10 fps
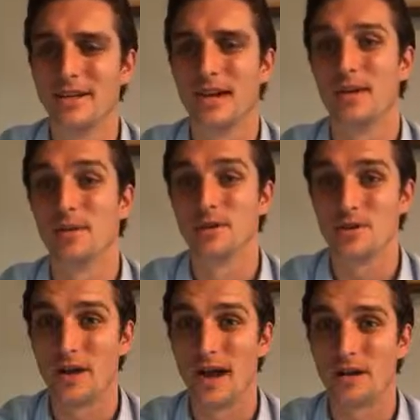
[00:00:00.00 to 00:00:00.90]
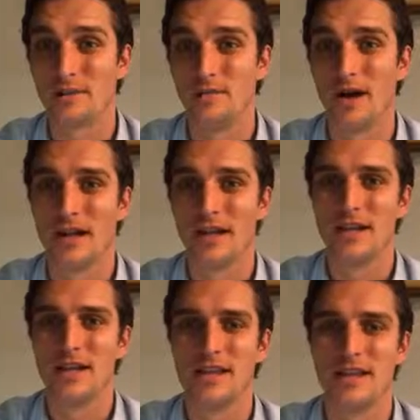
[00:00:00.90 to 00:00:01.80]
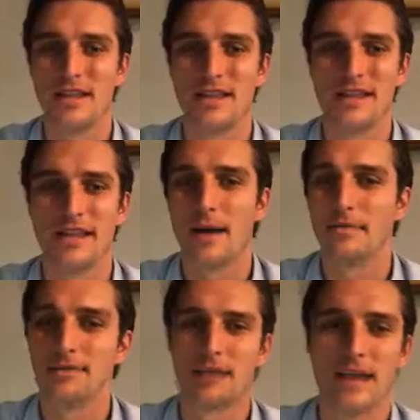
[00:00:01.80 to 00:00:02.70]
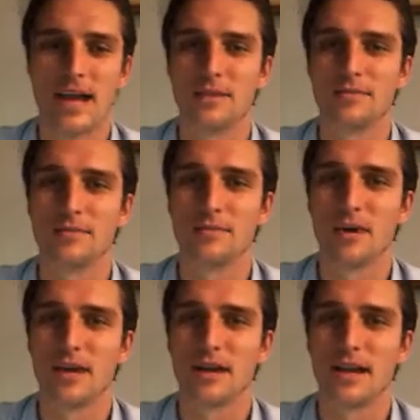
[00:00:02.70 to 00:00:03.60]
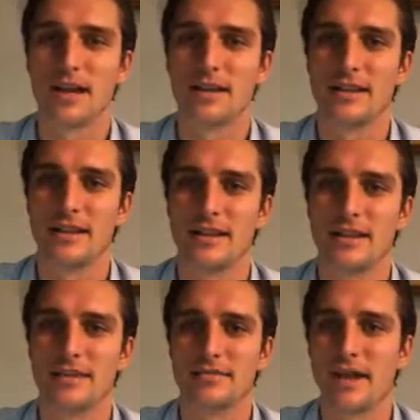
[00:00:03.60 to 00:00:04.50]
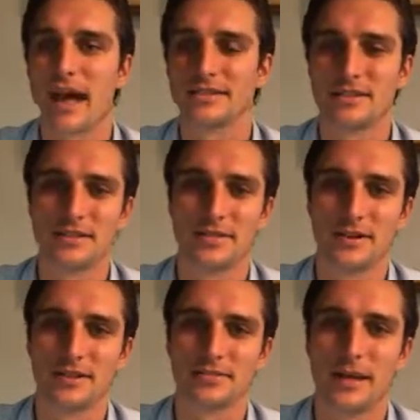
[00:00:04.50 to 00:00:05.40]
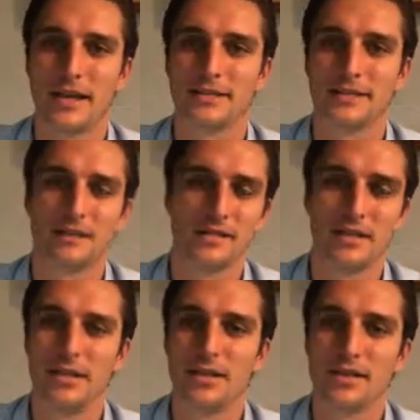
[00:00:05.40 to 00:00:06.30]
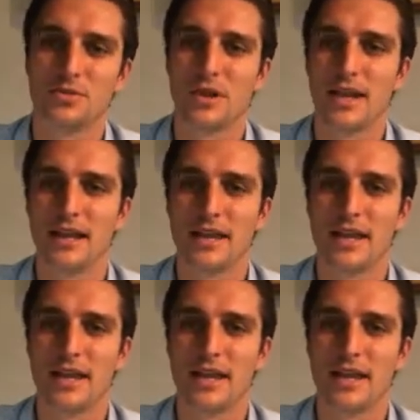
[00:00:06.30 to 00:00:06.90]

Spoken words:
I don't know about you, Adam, but the ups and downs of the market, the fast and furious pace, it's really unlike